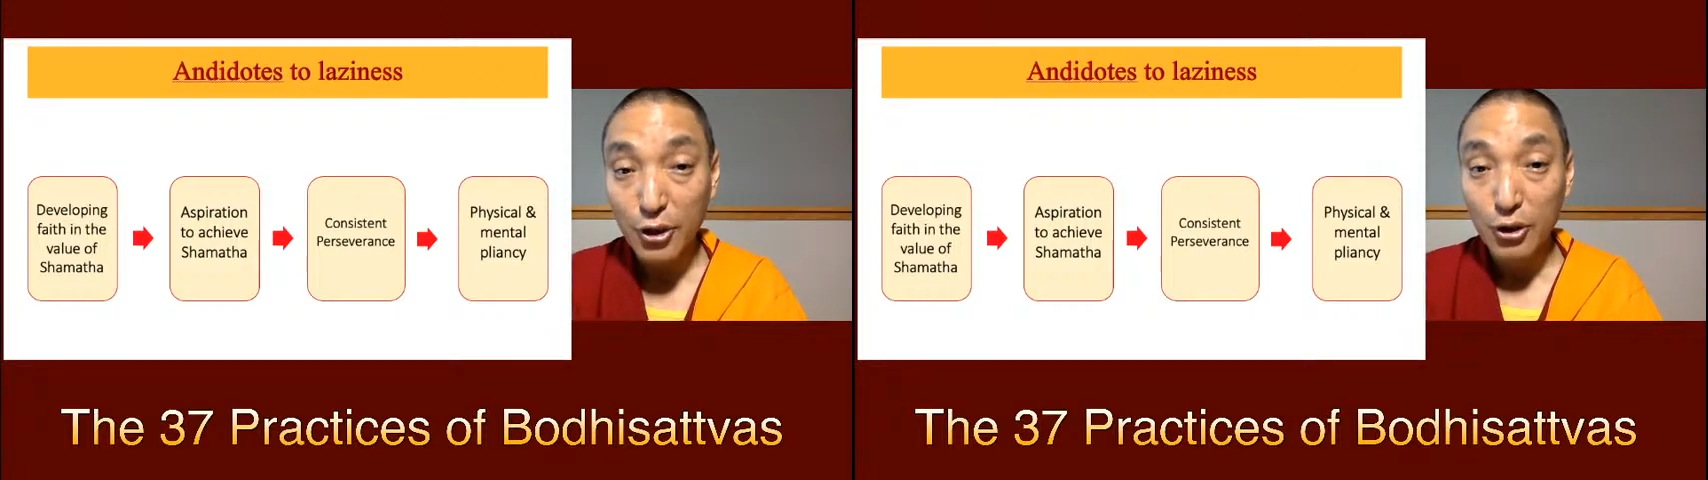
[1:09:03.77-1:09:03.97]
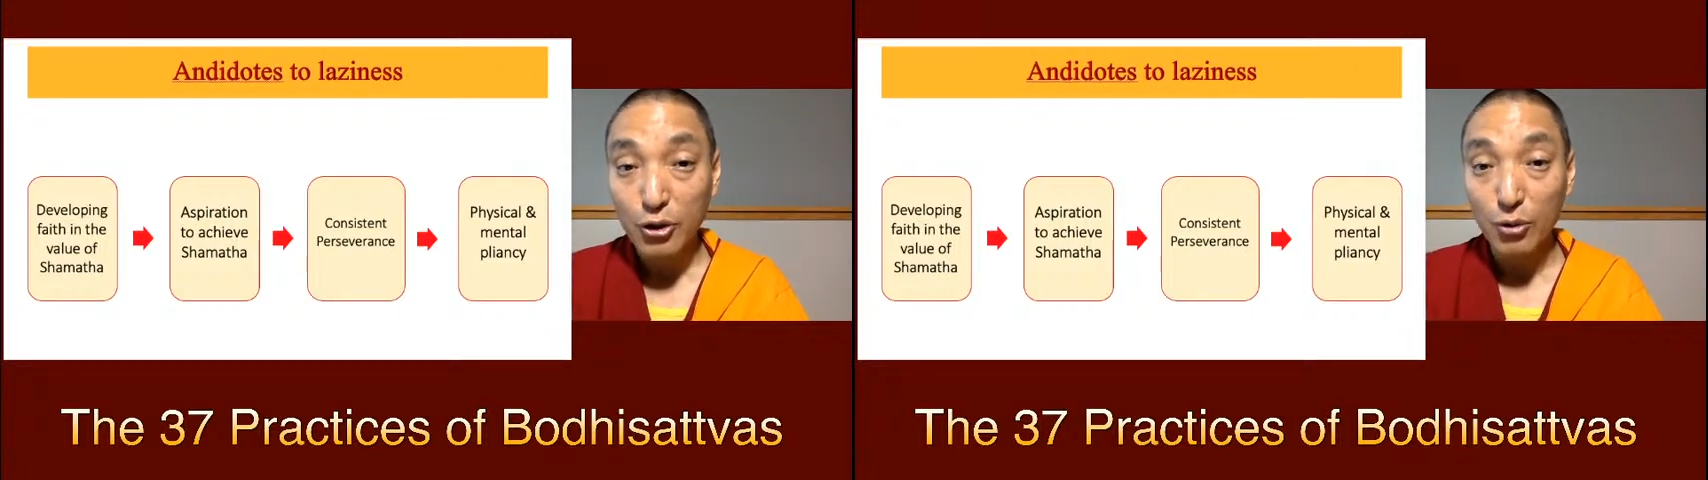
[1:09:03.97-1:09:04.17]

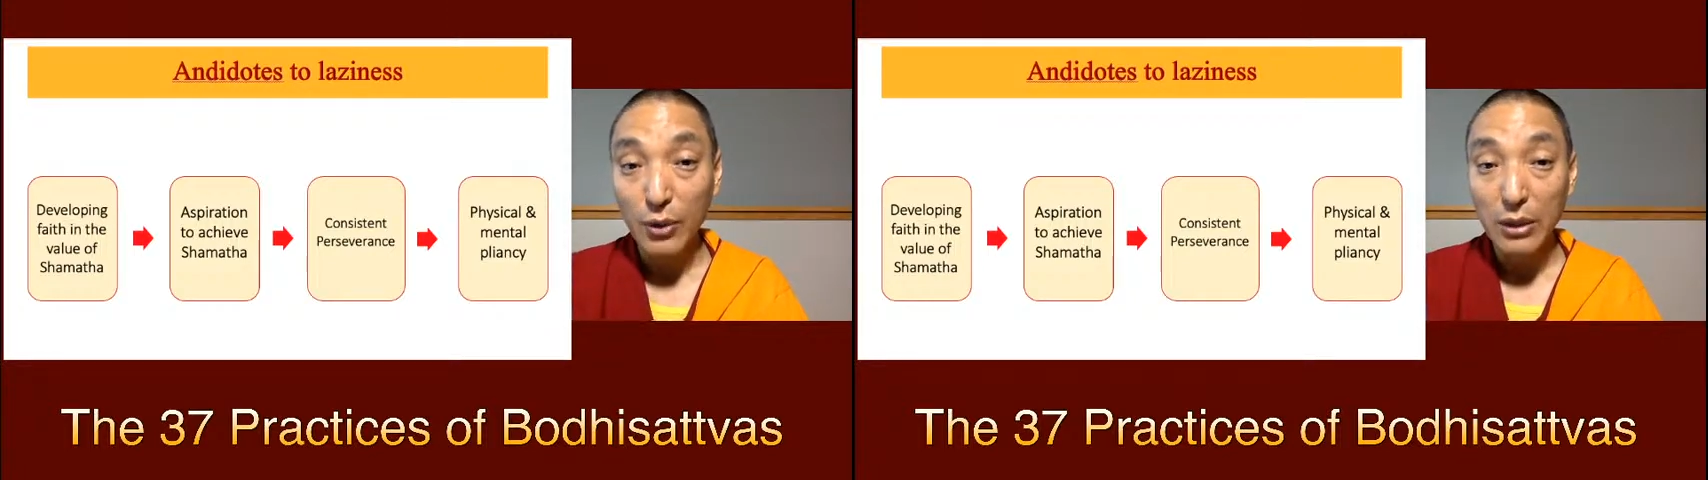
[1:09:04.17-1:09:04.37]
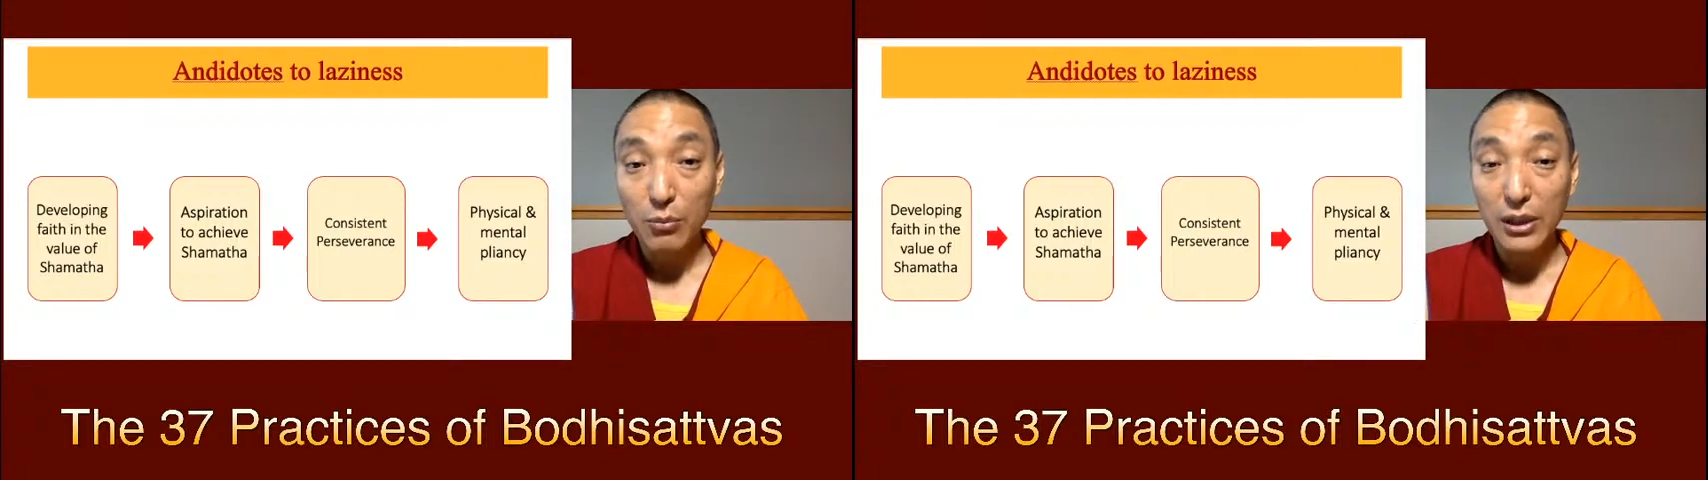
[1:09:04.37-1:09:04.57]
So
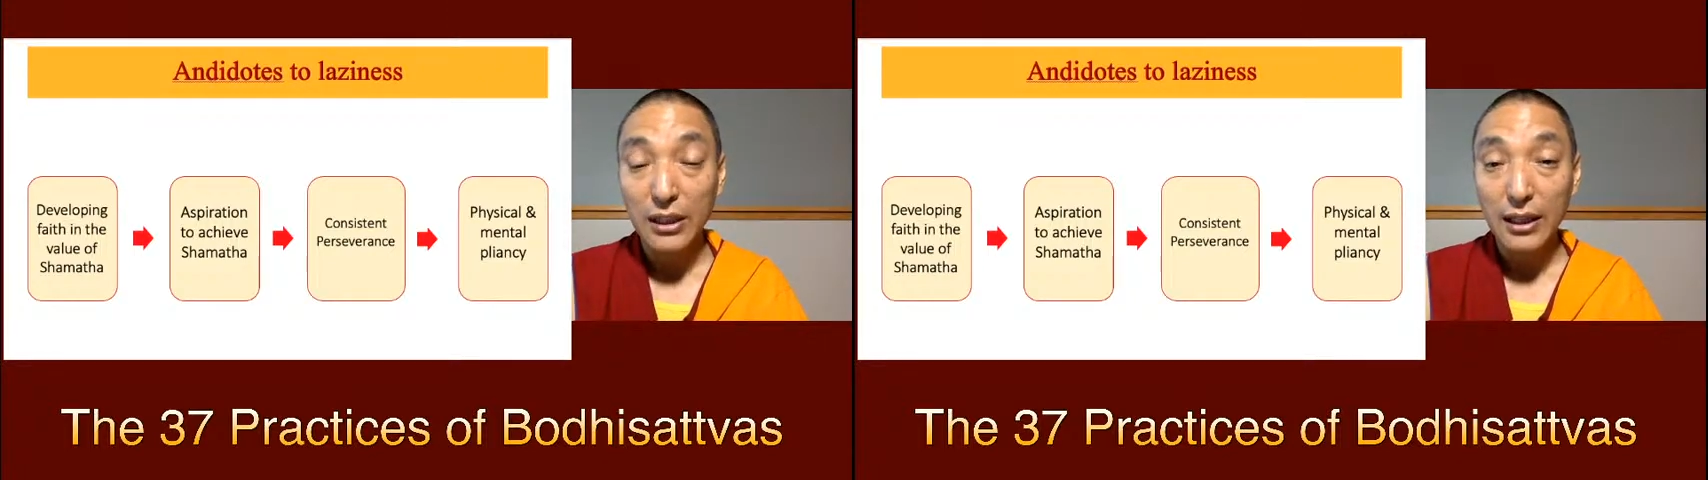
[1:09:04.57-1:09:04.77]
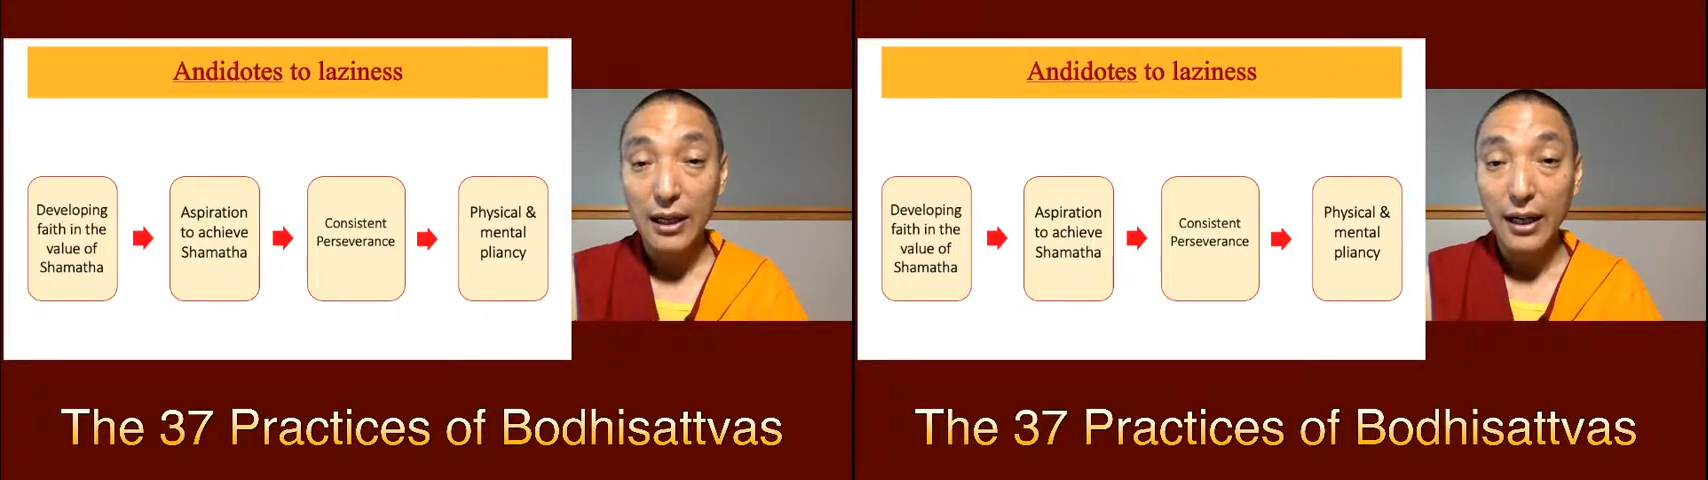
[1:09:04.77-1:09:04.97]
when
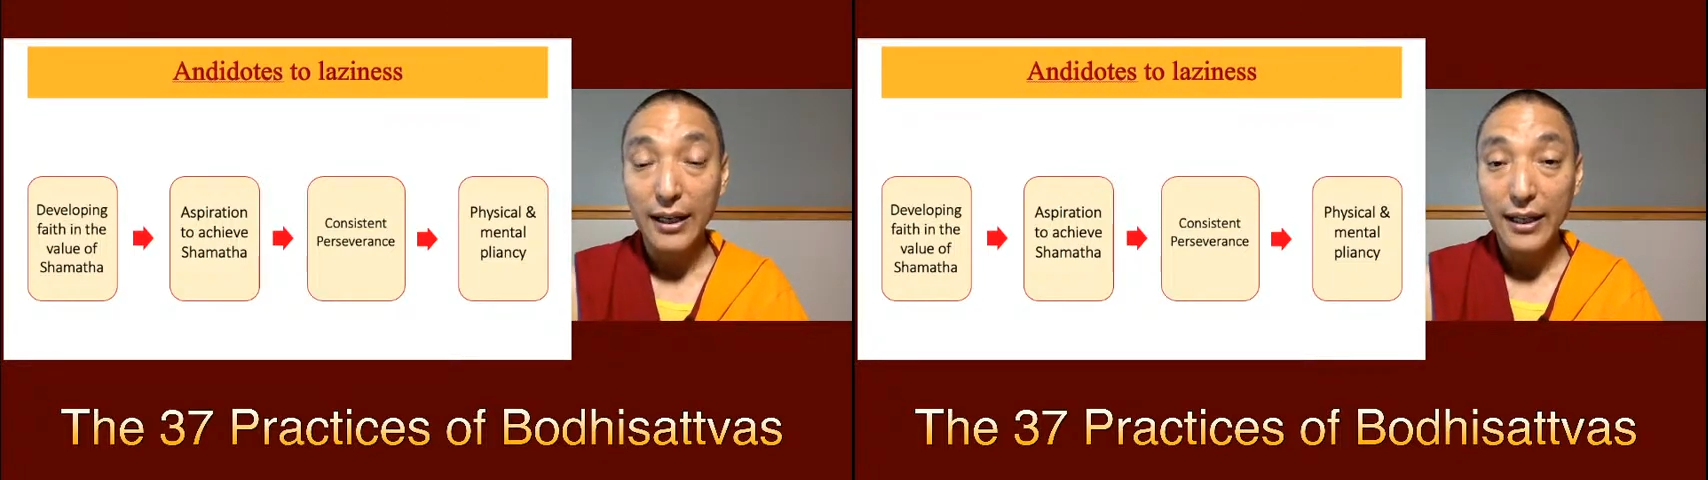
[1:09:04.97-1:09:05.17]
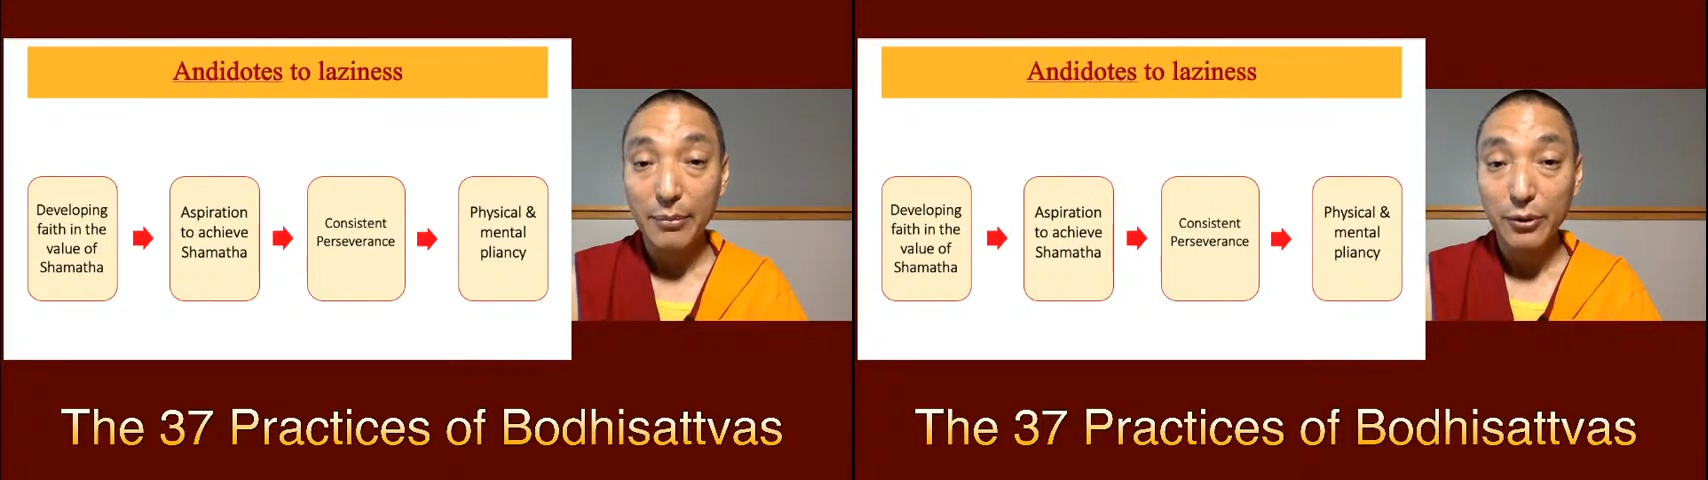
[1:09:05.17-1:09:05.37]
we are
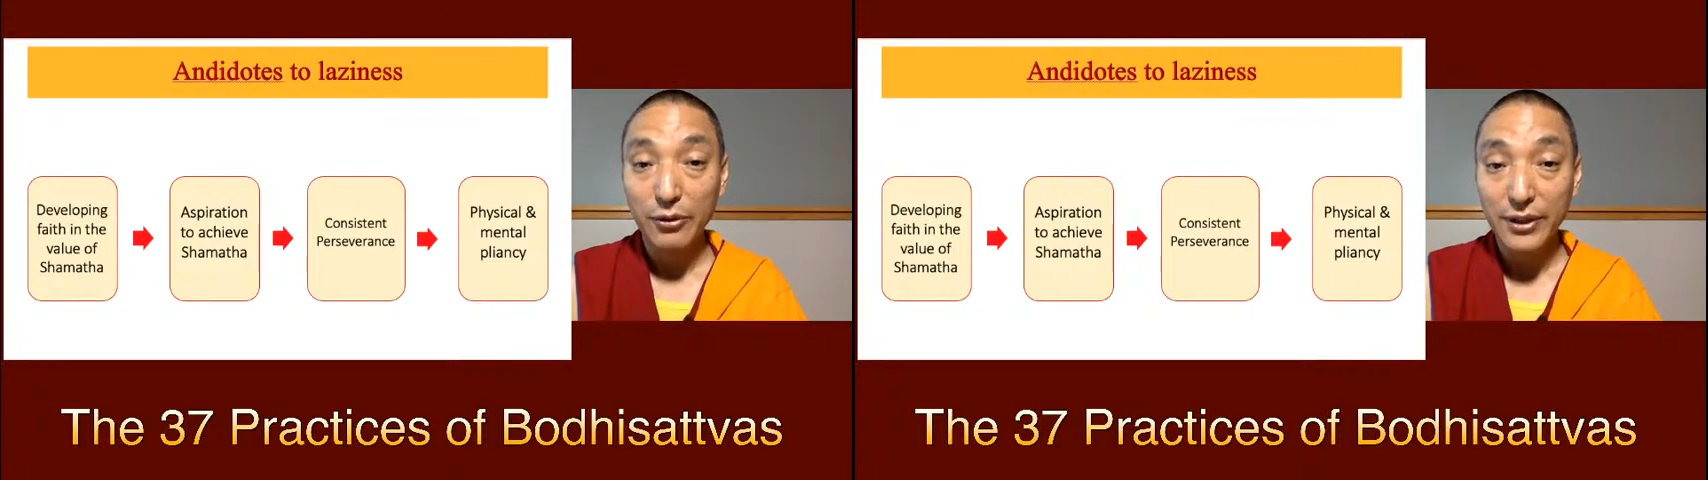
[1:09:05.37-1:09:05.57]
able to